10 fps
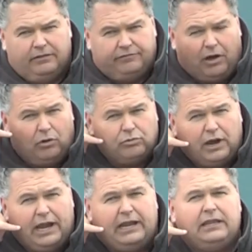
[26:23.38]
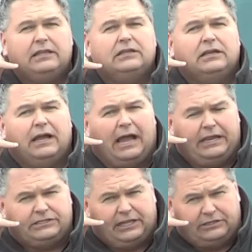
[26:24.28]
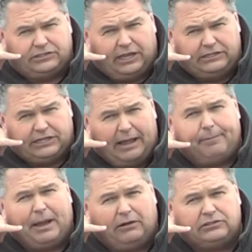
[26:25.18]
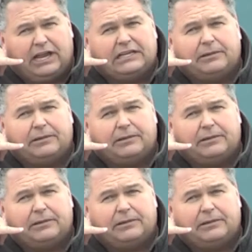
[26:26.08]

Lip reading: phone rang. He says, "I apologize.